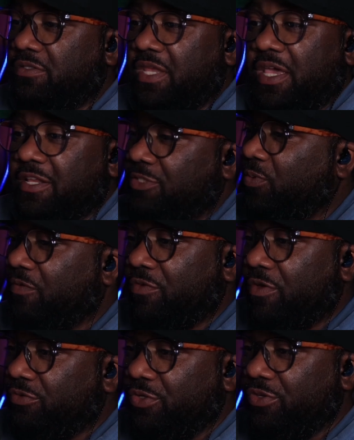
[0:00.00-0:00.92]
Taylor Swift
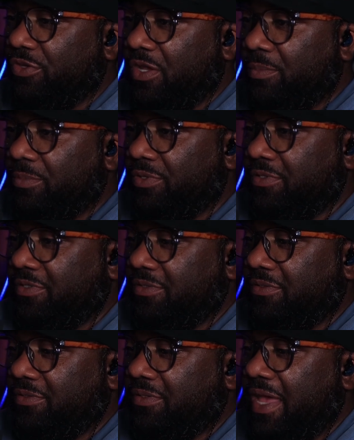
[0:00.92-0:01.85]
gonna do your numbers.
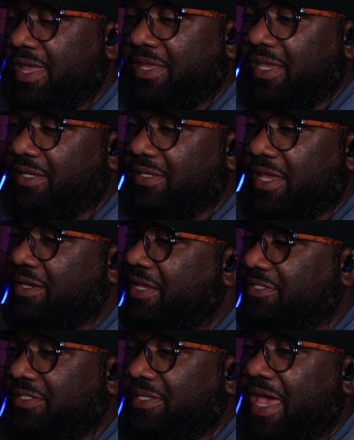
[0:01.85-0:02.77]
I get that.
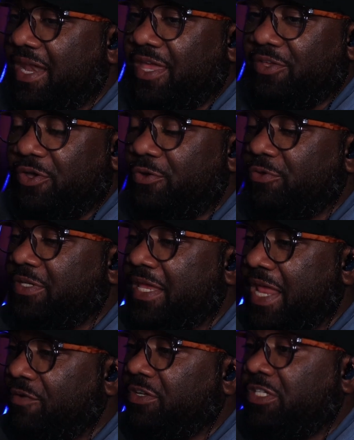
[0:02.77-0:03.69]
That's just how that goes,
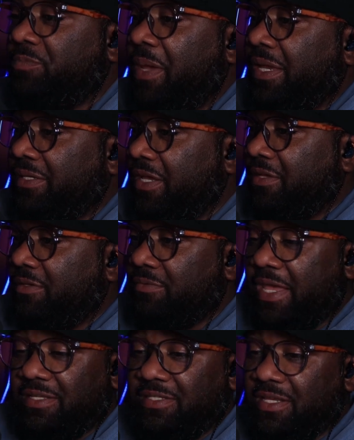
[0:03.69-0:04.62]
and I respect that.
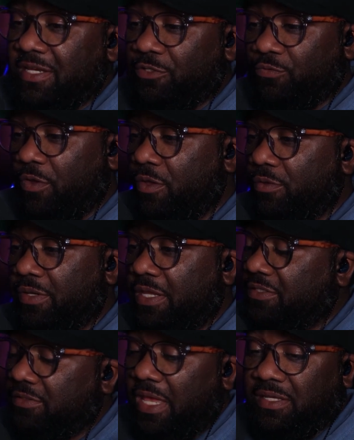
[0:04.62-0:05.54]
I'm not saying that's wrong.
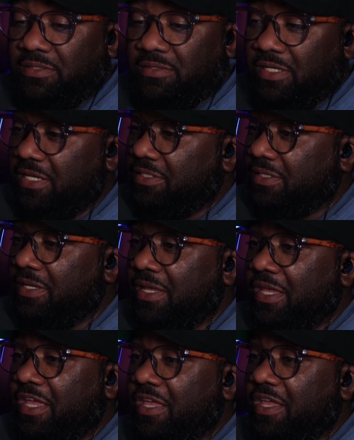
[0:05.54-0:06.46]
That's decent.
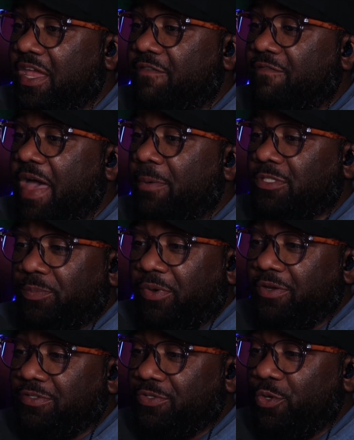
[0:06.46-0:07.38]
If that was a
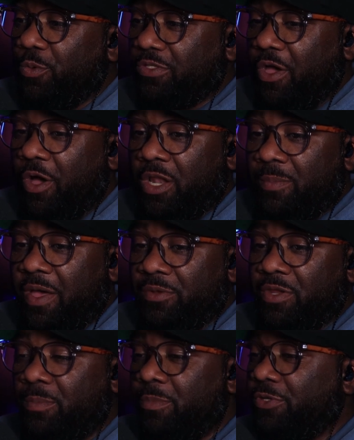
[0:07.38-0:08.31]
person who was all
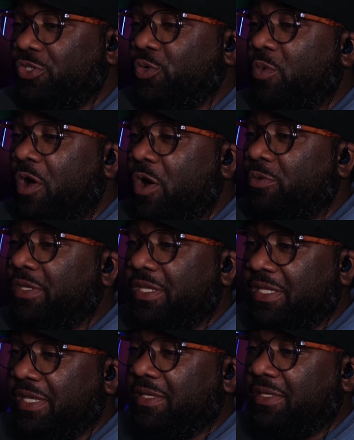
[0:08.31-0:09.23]
about numbers, you will only
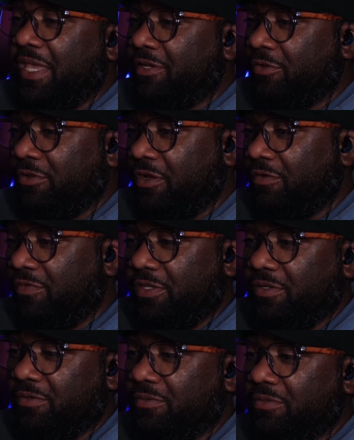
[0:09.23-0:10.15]
get Caitlin Clark
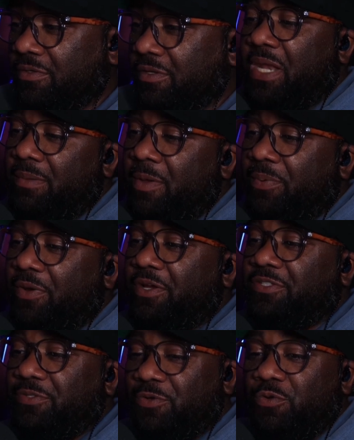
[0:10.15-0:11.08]
videos. But I'm a
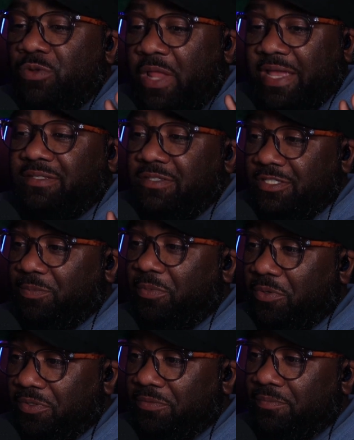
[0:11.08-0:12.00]
person who likes the
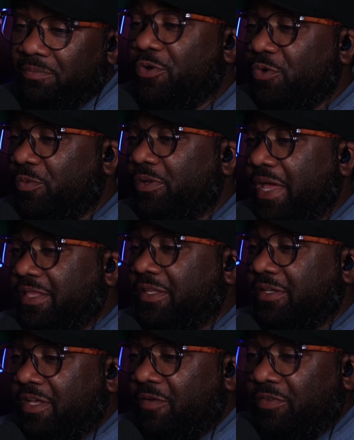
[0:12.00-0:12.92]
sport, who would like
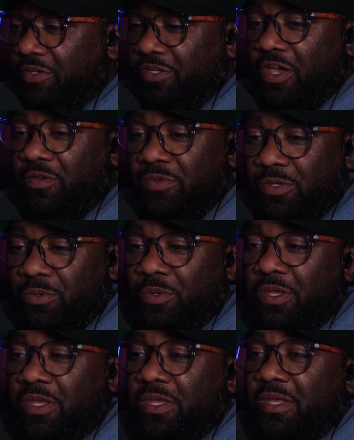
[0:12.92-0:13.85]
to cover the W